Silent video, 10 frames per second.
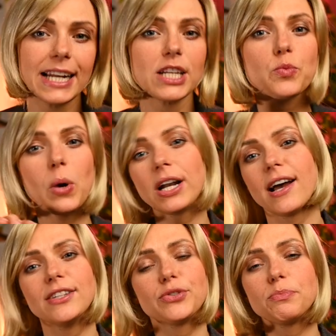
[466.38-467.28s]
It is
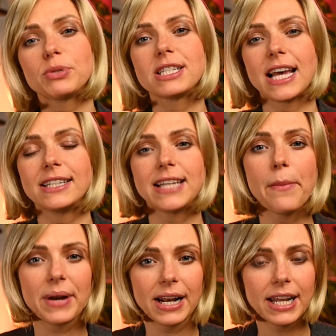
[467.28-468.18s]
100%
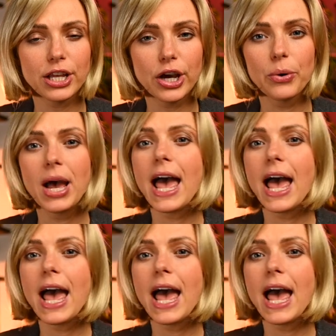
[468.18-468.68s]
Tempranillo,